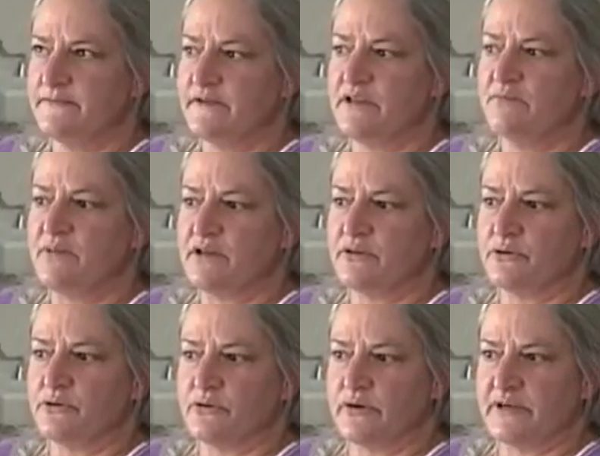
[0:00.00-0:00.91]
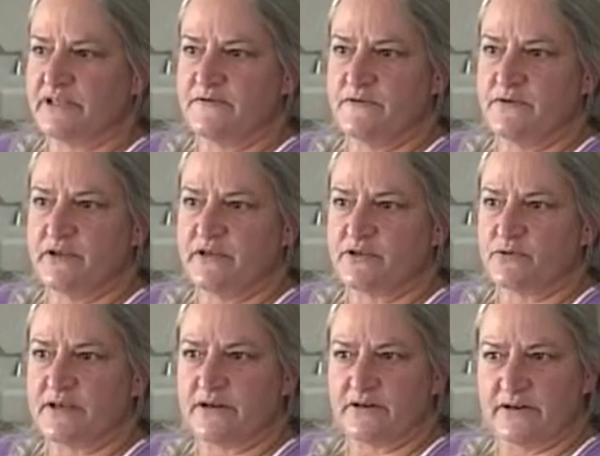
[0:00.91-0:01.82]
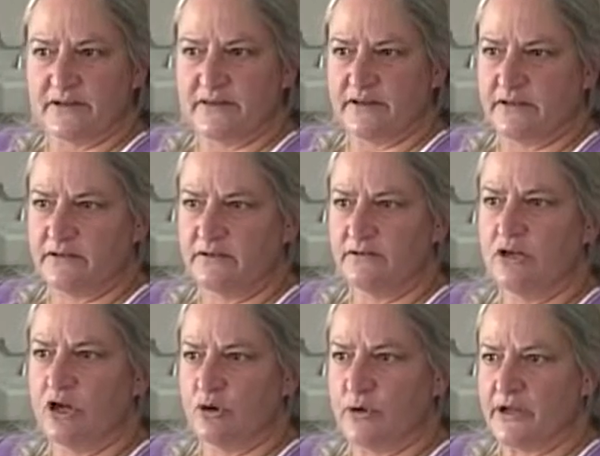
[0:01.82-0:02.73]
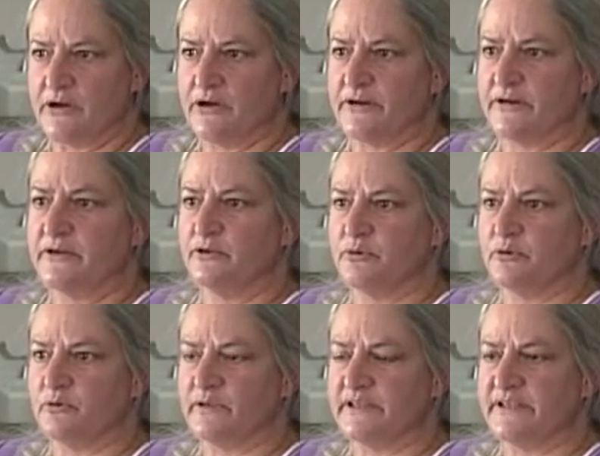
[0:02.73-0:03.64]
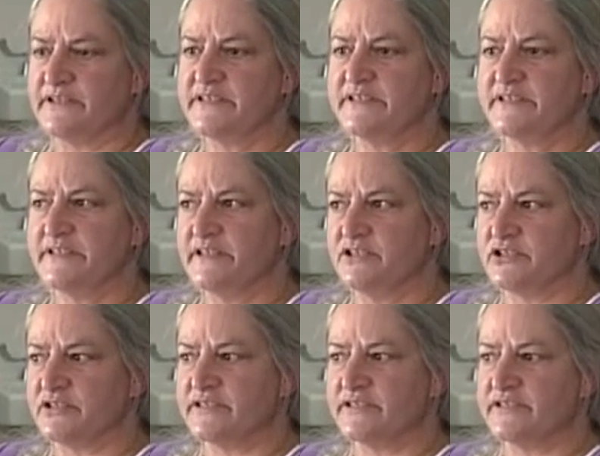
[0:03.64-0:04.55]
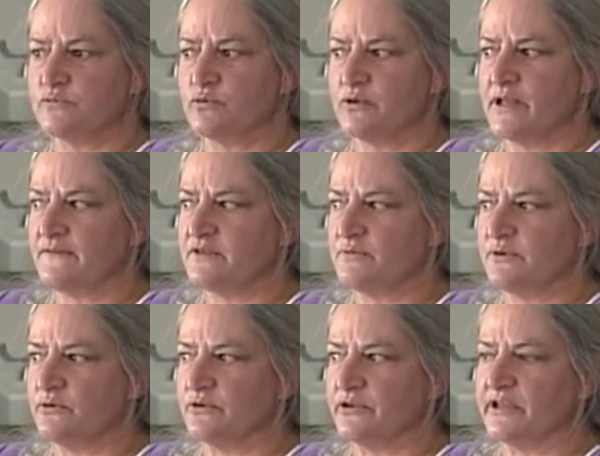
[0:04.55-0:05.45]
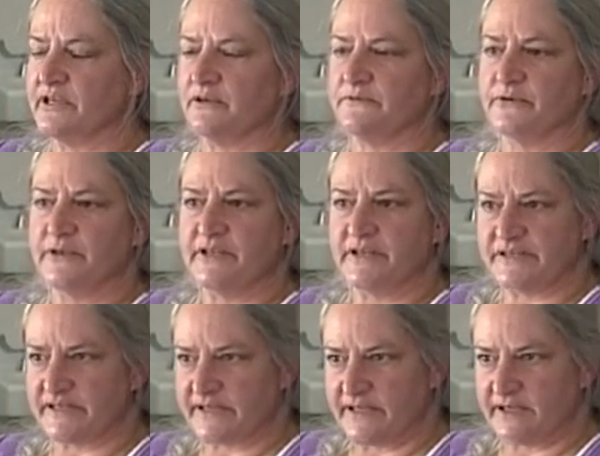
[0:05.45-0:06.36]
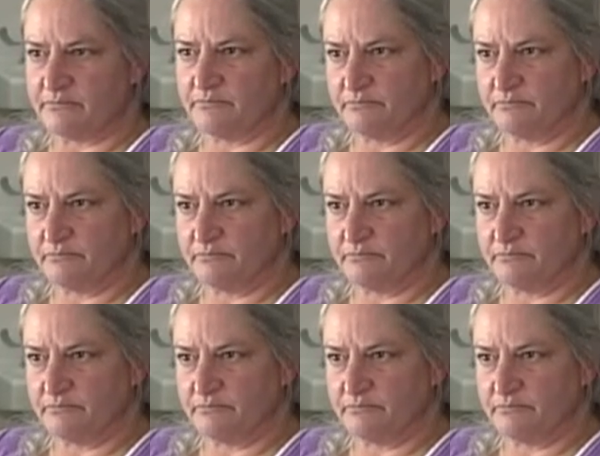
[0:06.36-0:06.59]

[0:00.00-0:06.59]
If he can make it through the next few days without anything going on, he'll be released. He just will have to be really careful he doesn't get